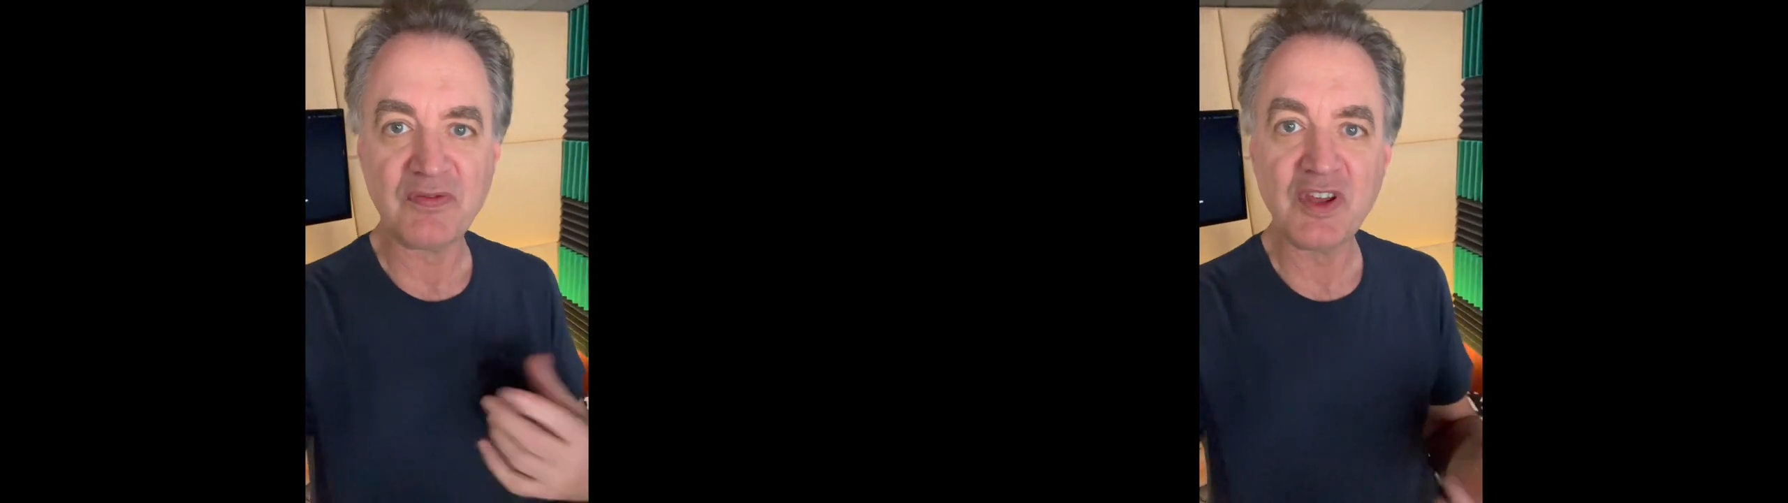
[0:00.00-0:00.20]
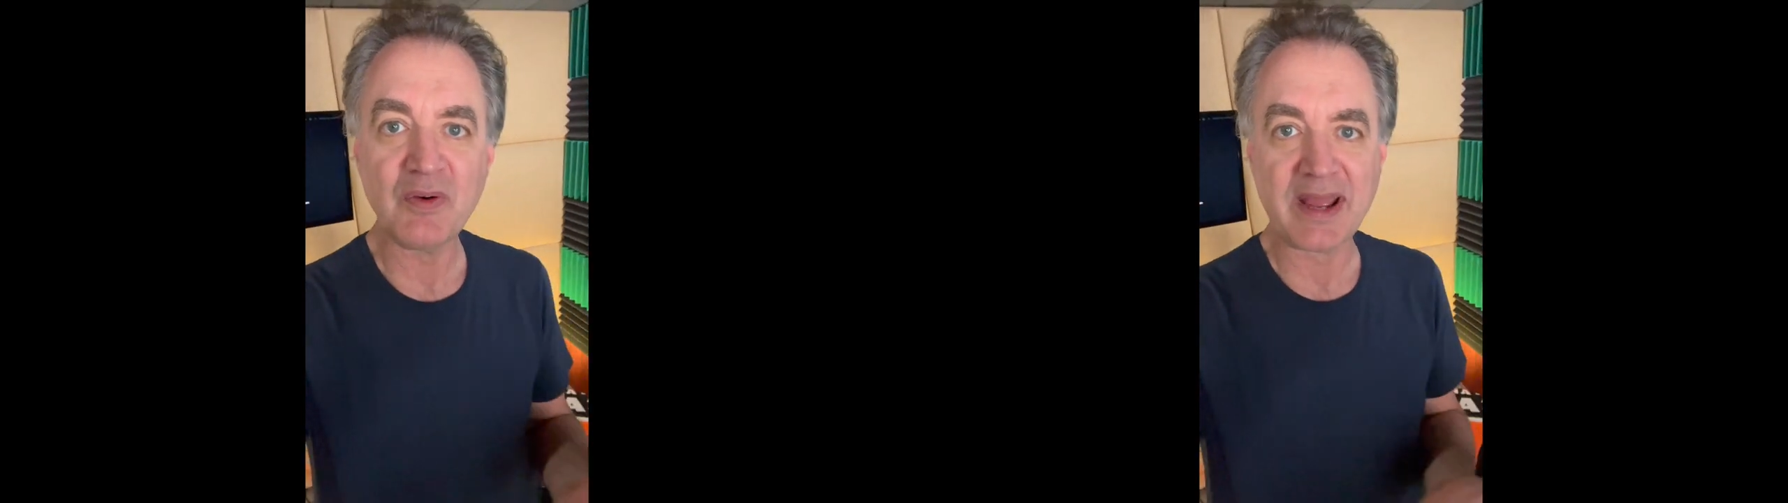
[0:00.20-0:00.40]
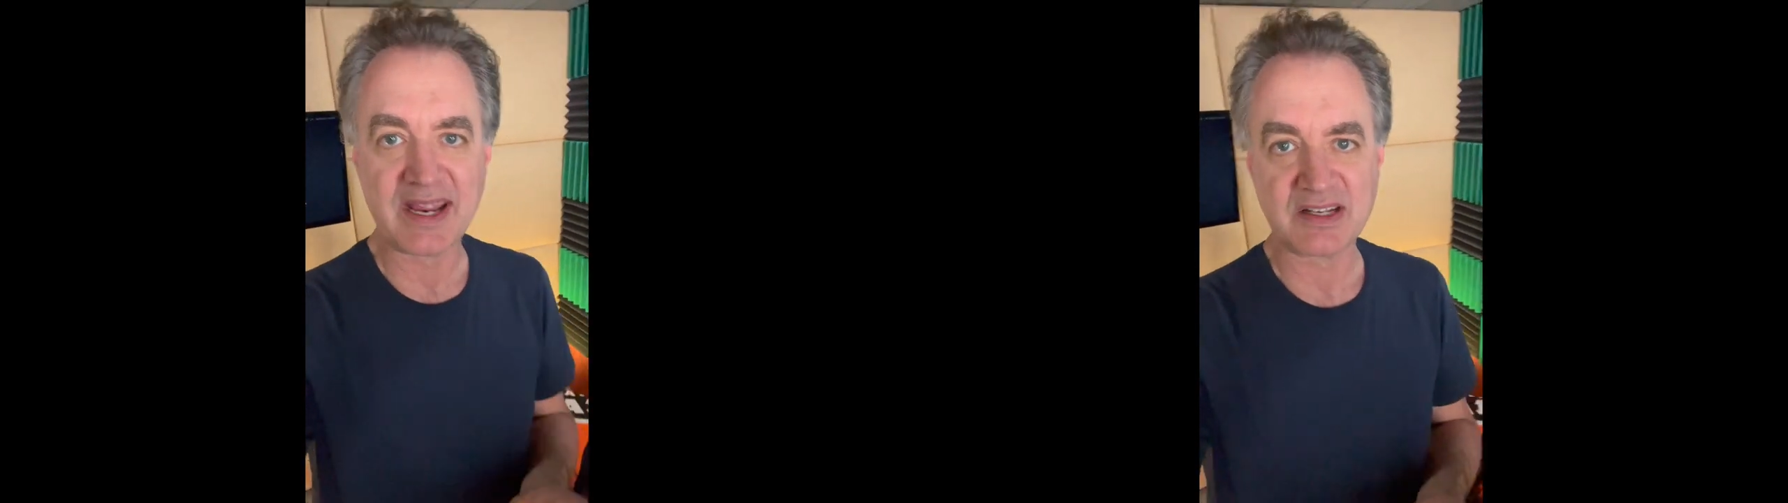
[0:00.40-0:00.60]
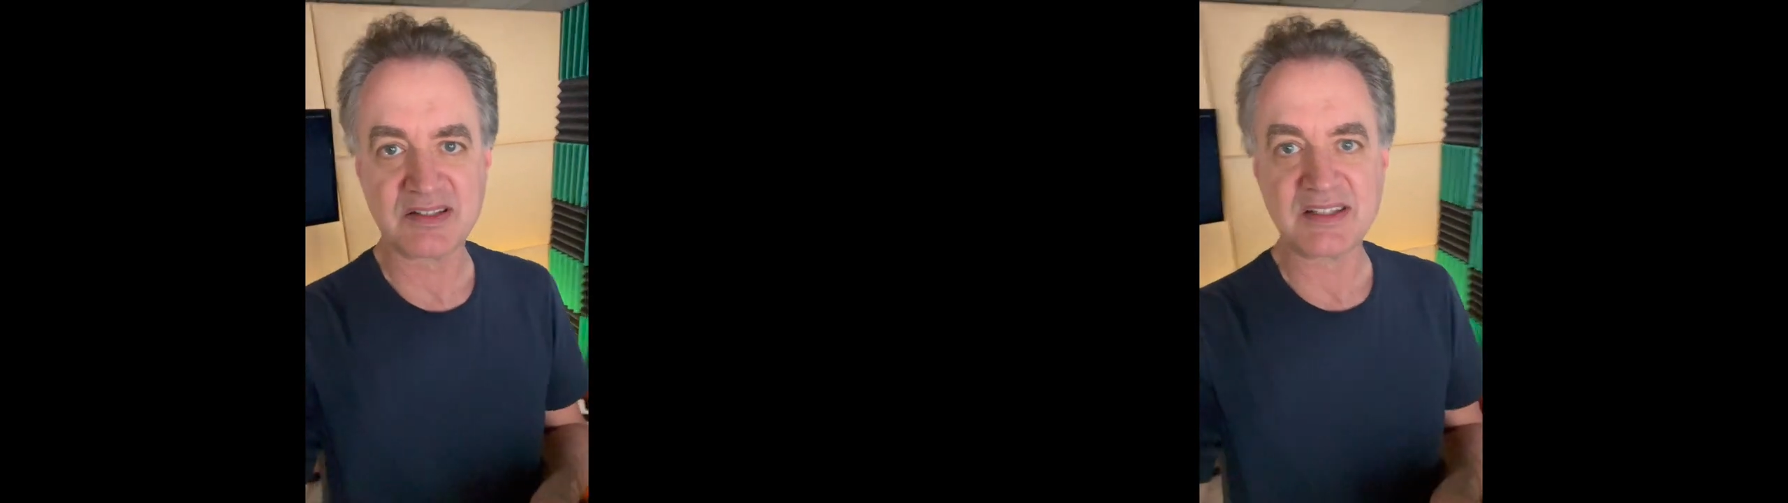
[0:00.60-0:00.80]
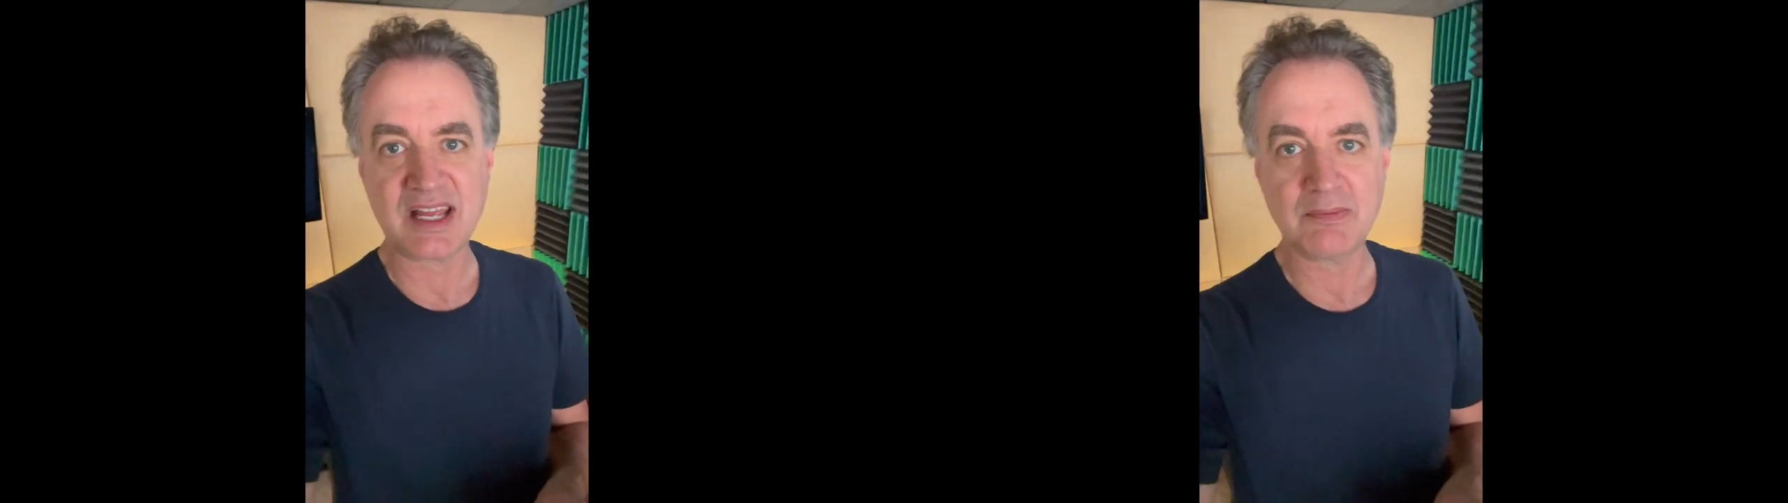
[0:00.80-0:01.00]
few and
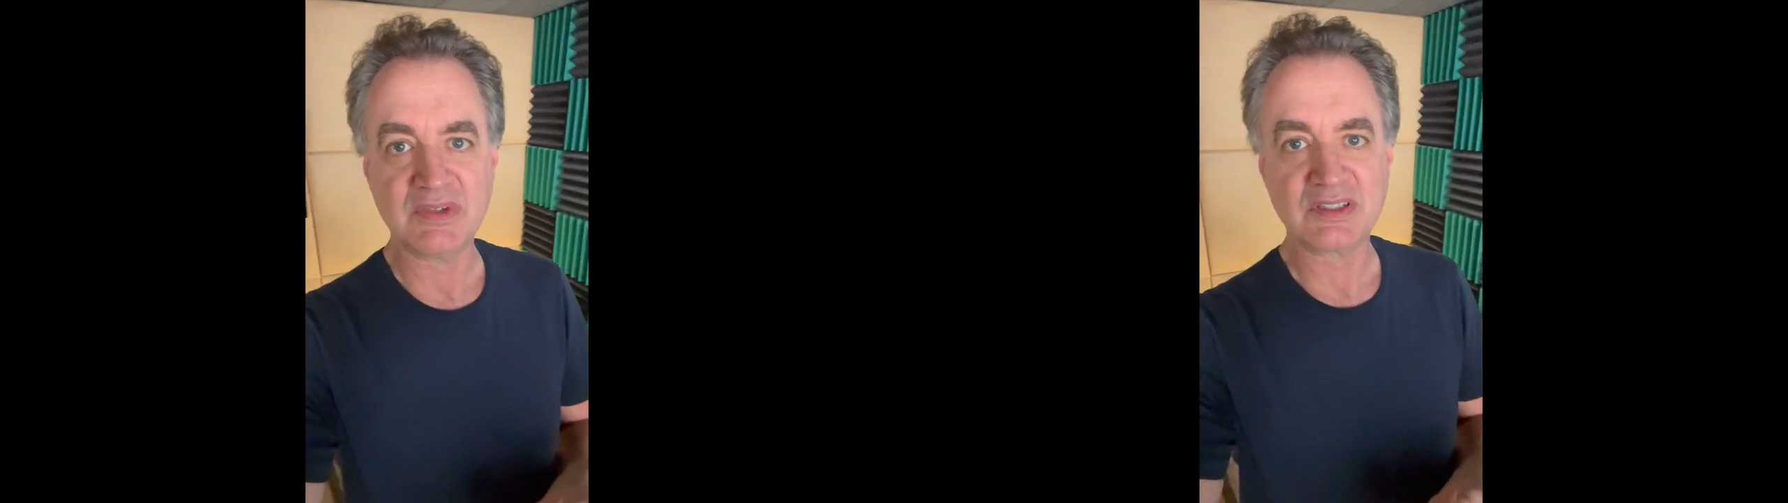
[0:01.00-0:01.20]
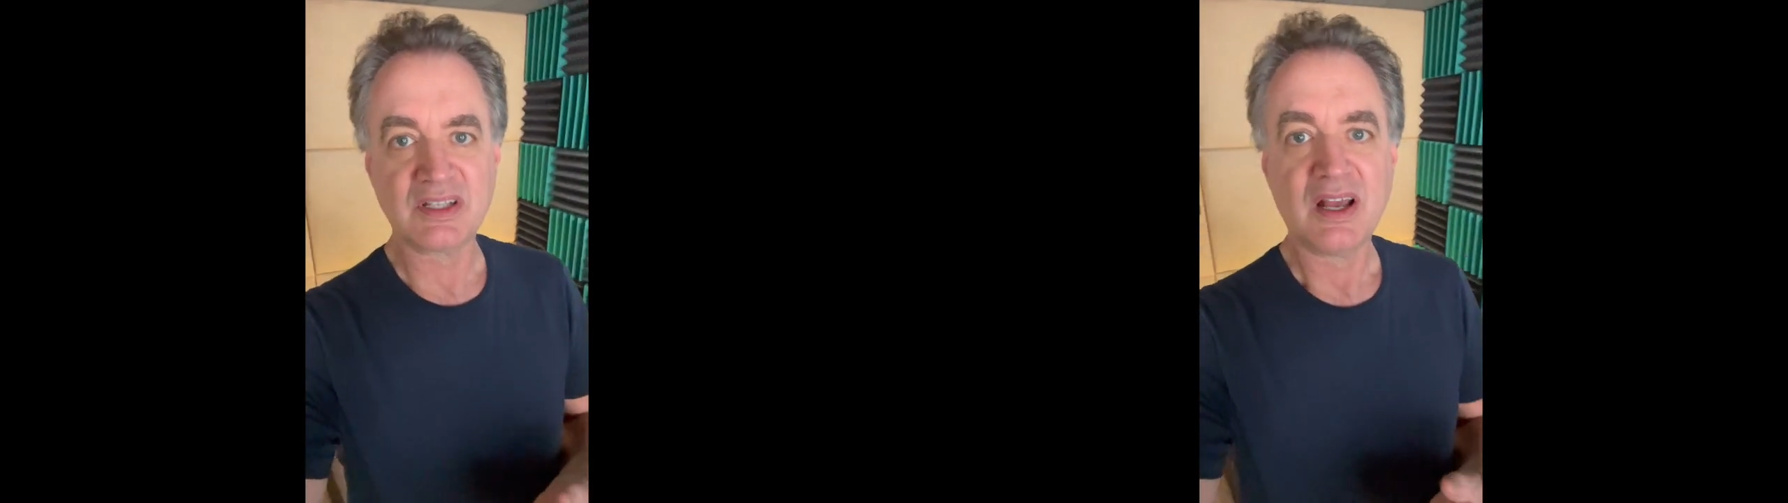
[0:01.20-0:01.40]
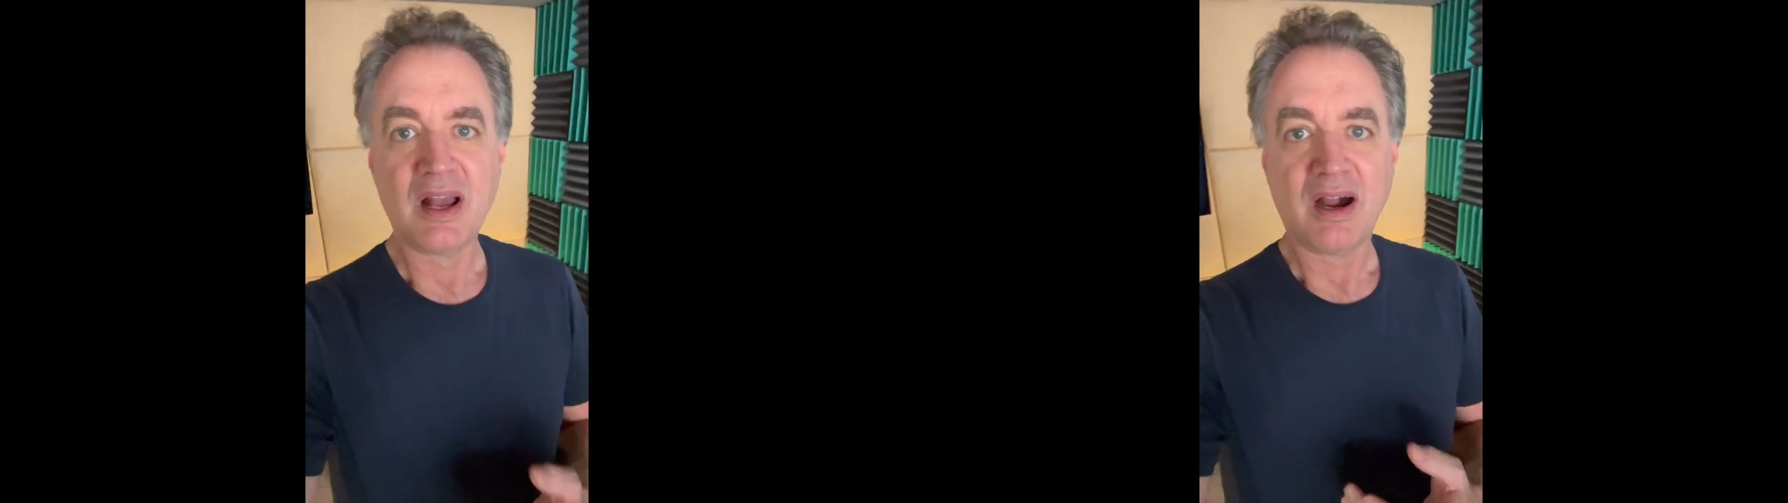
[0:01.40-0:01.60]
statements.